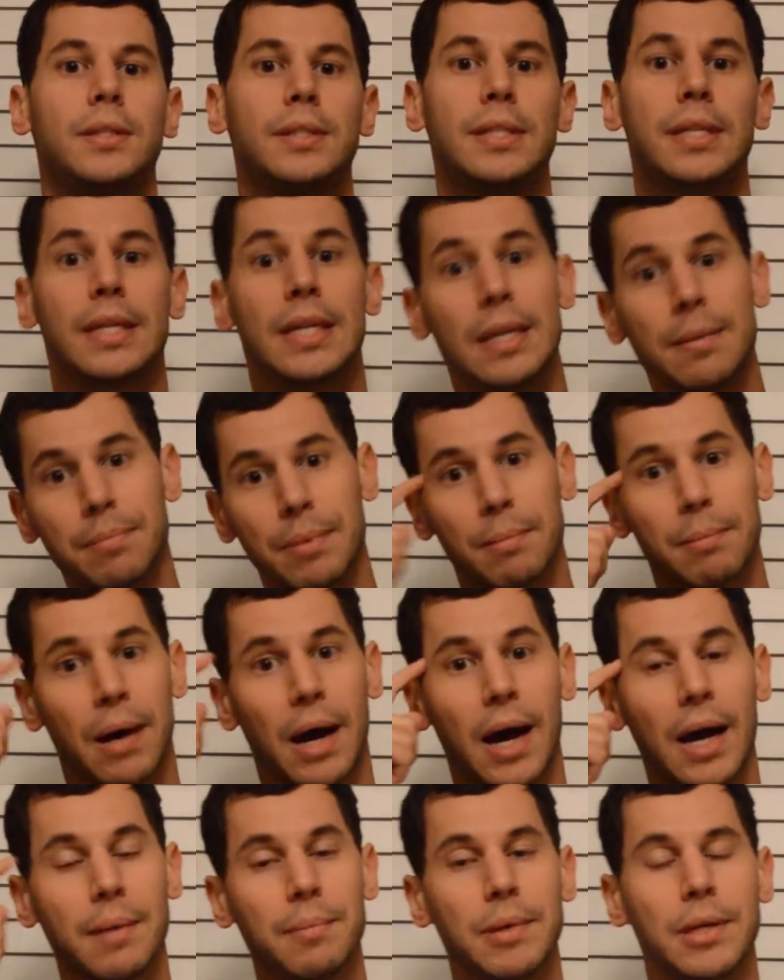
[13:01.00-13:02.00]
keep in
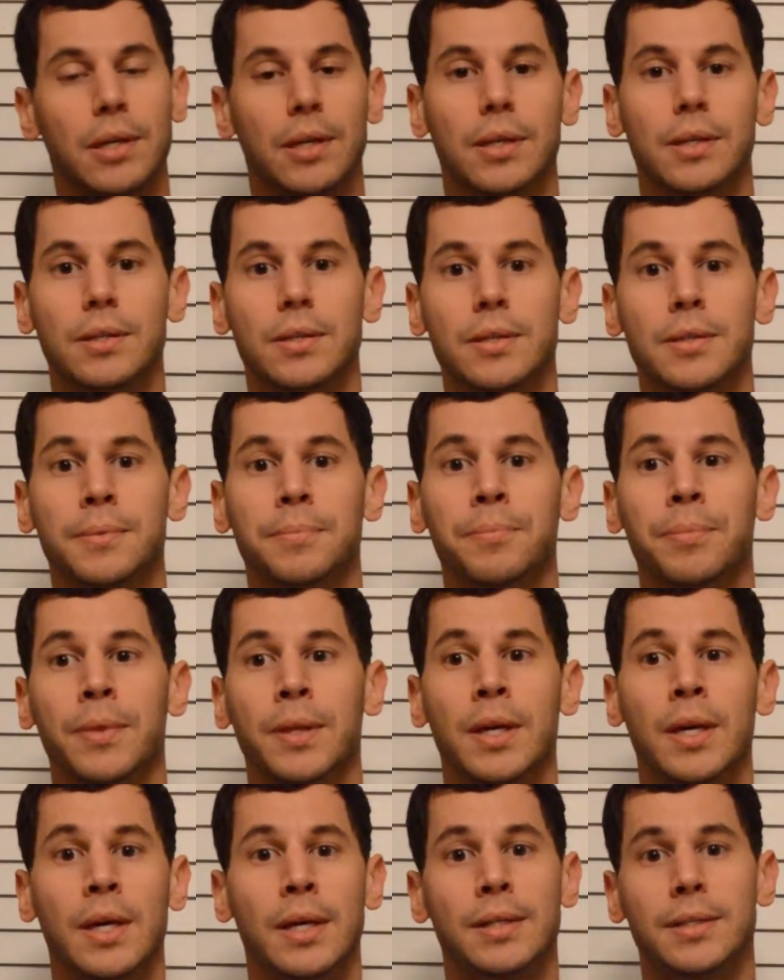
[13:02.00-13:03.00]
mind, because
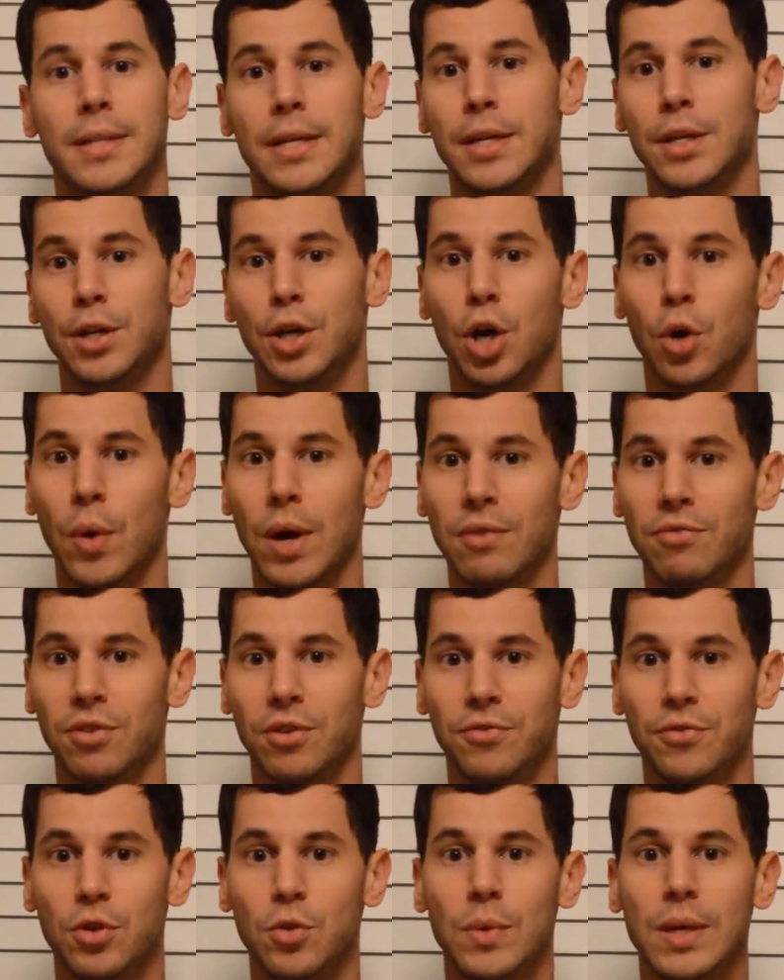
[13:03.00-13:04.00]
say you go away for a
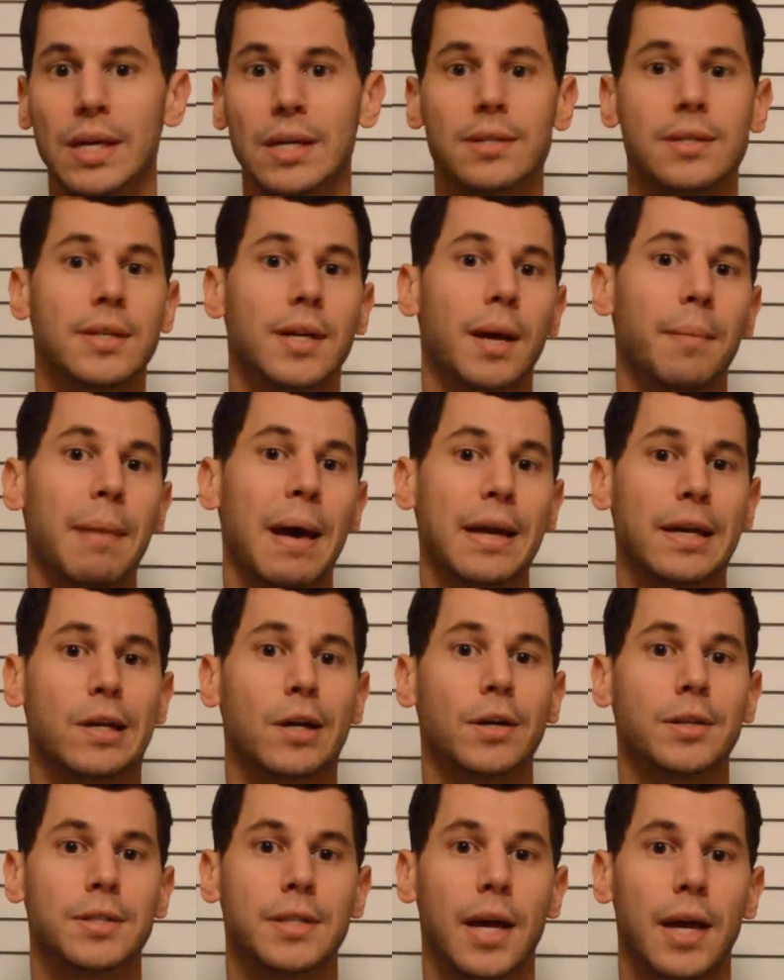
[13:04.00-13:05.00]
few weeks and you come back, your
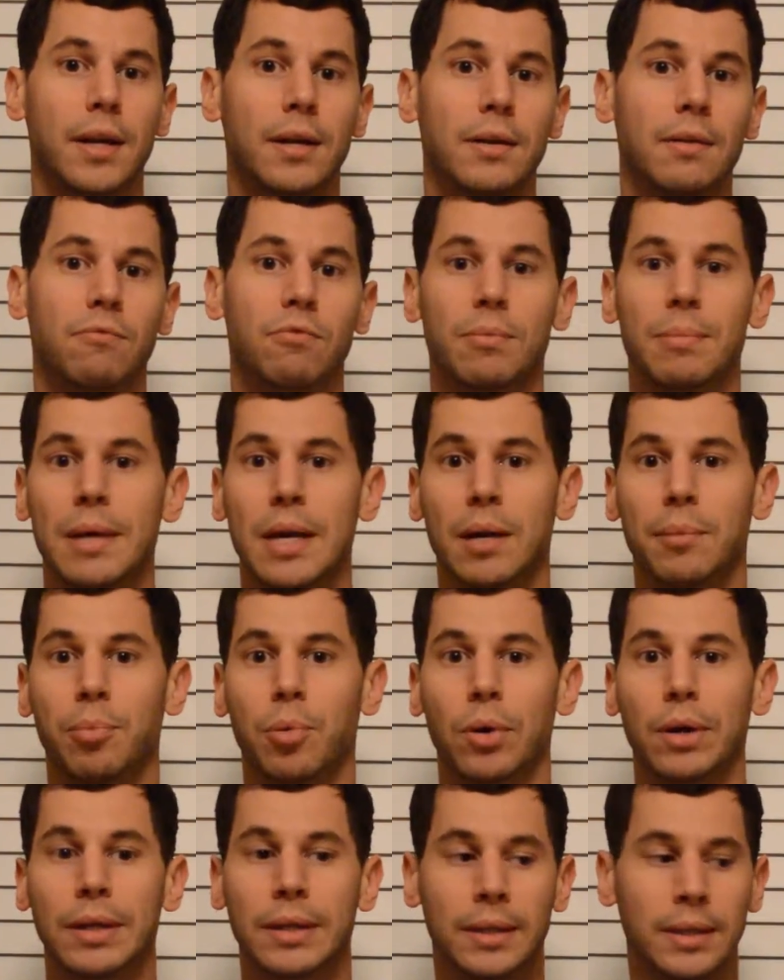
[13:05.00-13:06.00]
car's dead from the
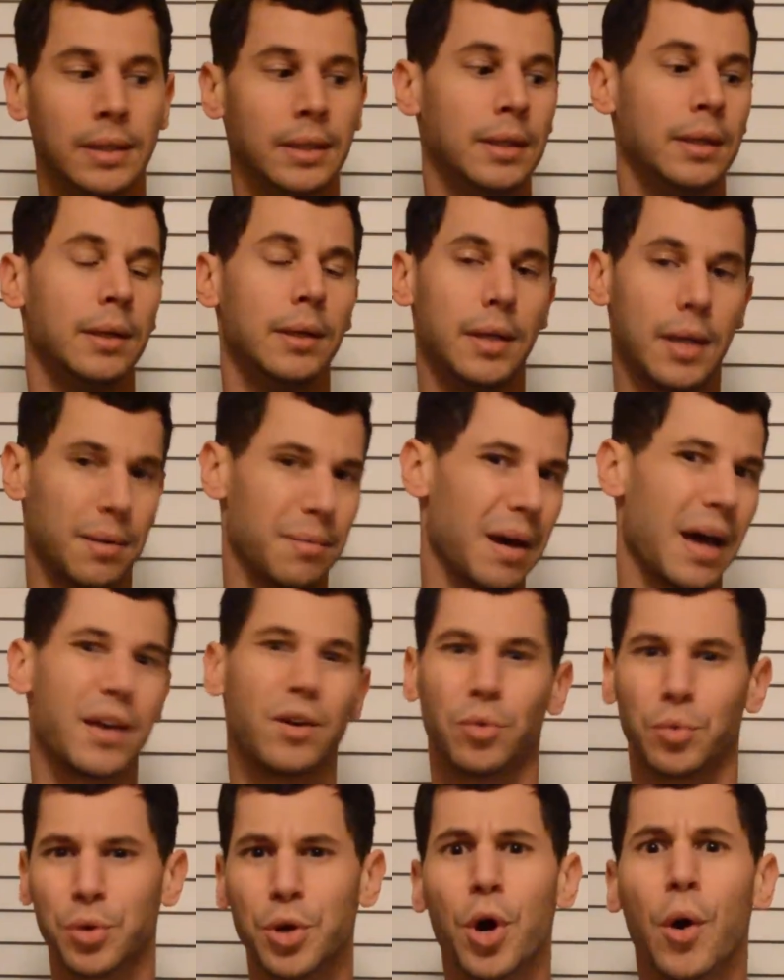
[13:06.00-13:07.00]
airport. I
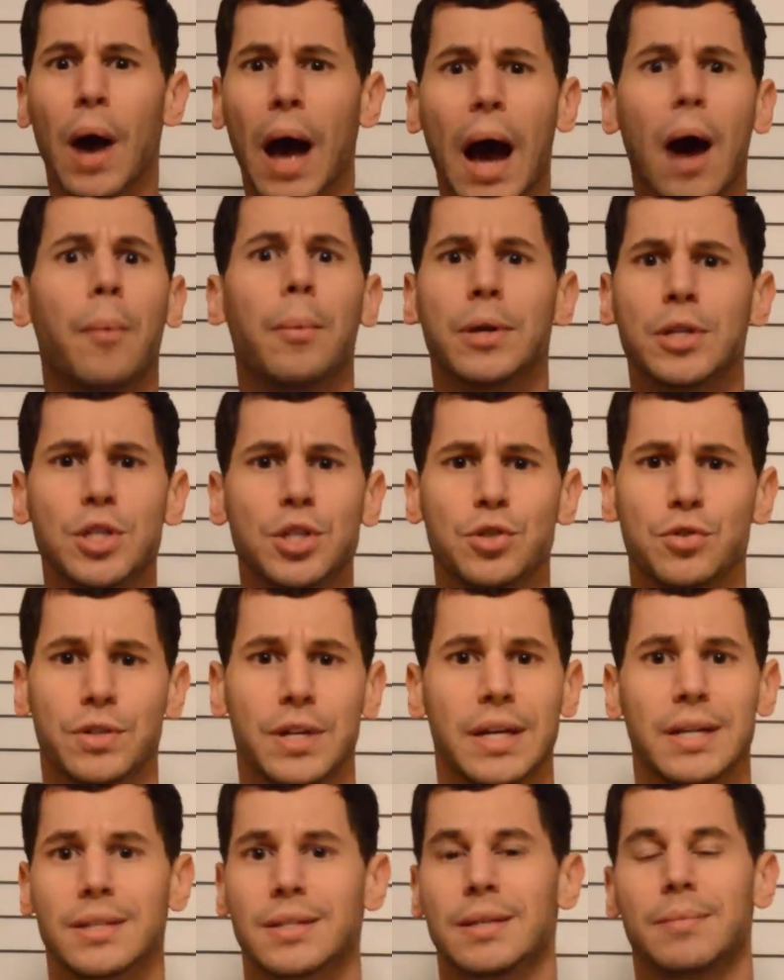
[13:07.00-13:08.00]
don't know how much it
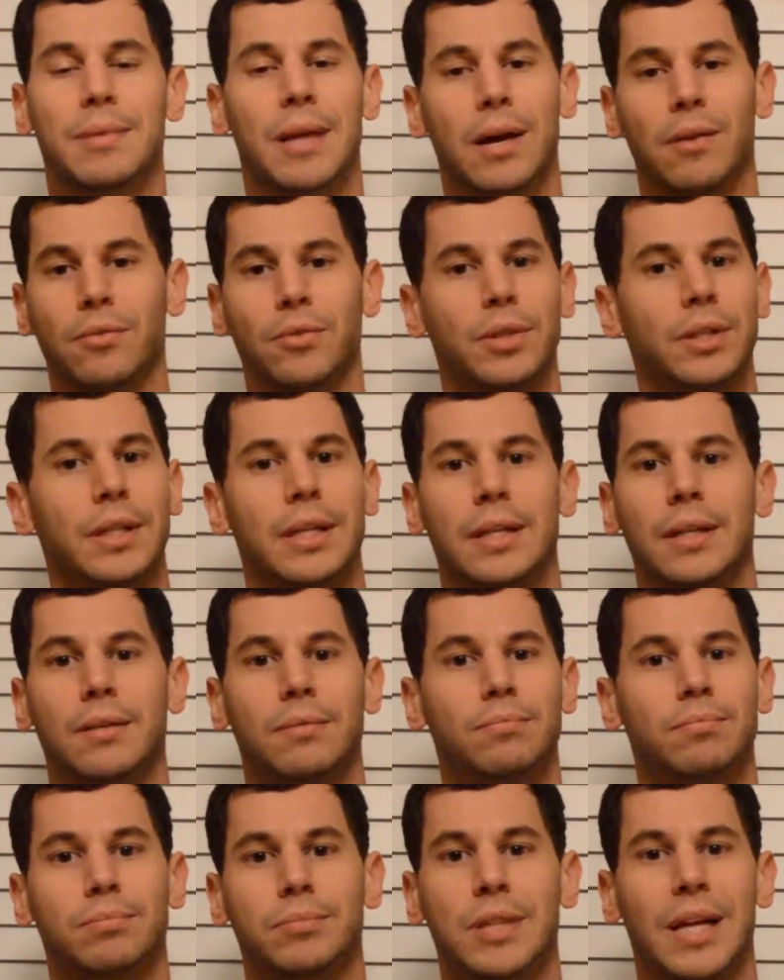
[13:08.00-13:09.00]
drains. I'm not really
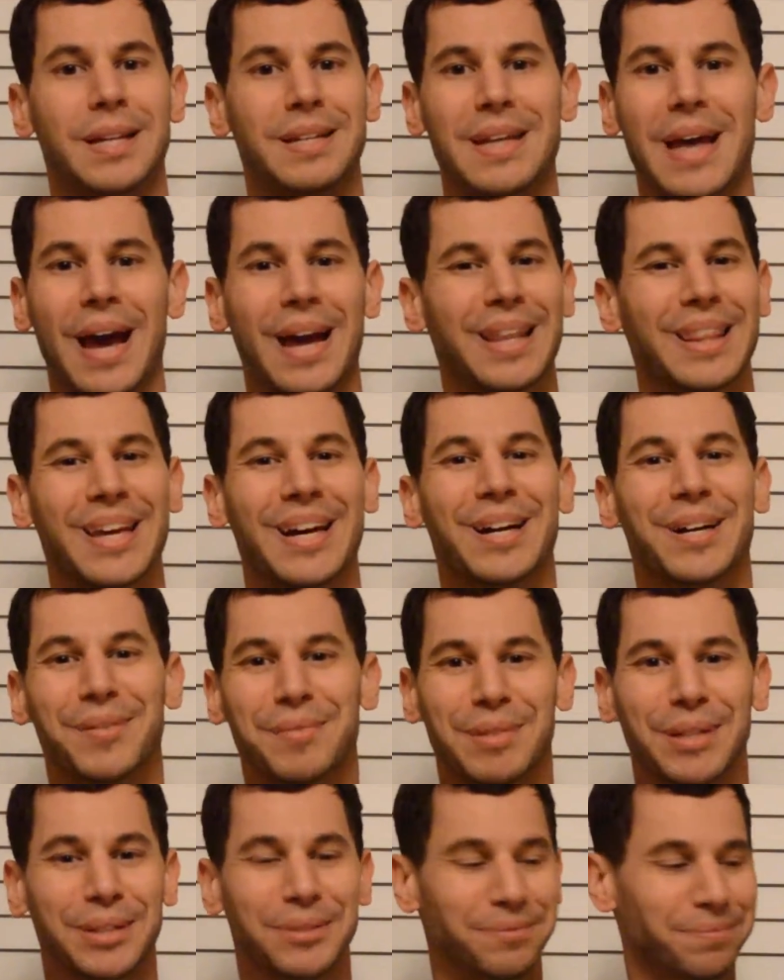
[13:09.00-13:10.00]
tech there,
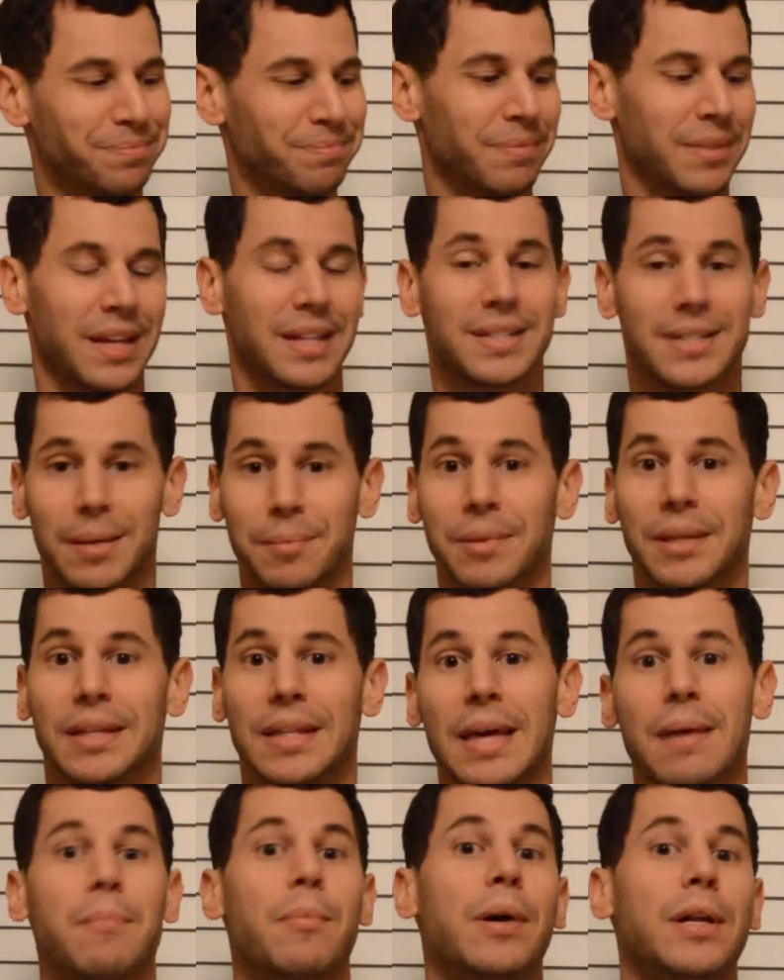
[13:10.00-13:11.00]
but it's something
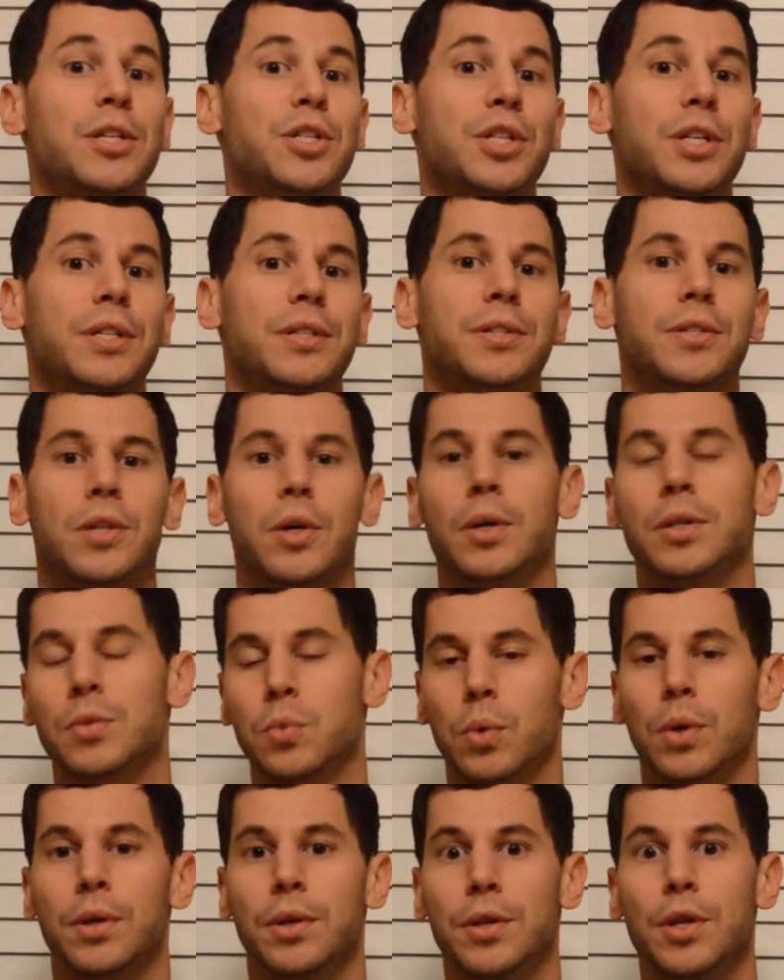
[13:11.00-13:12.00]
they mentioned, so it's
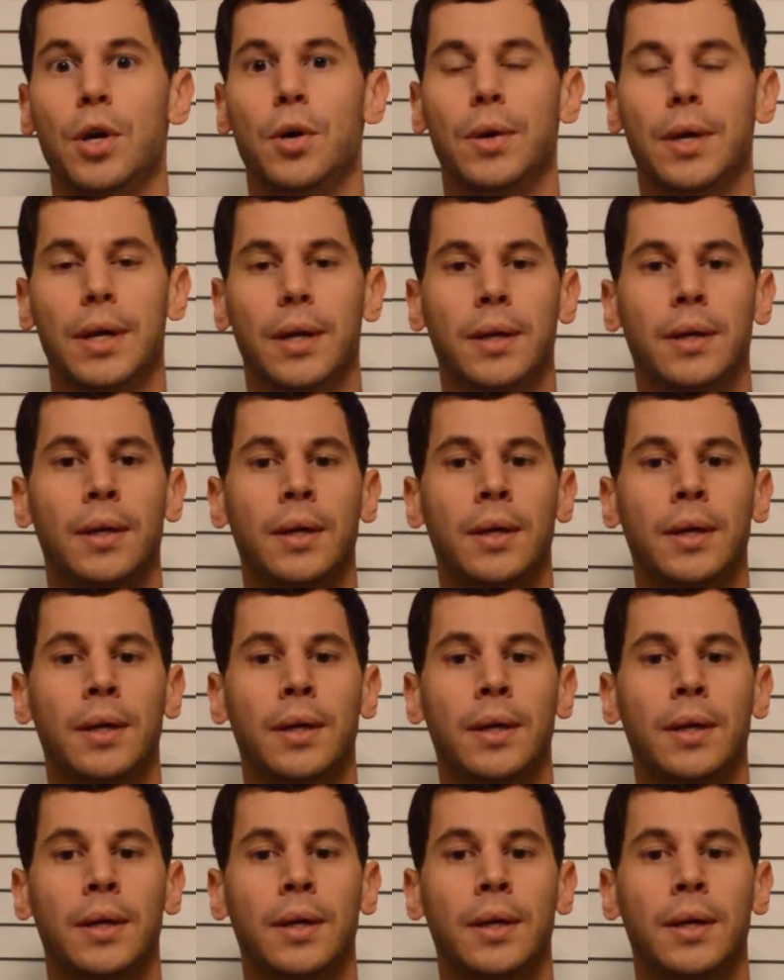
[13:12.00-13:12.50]
worth noting.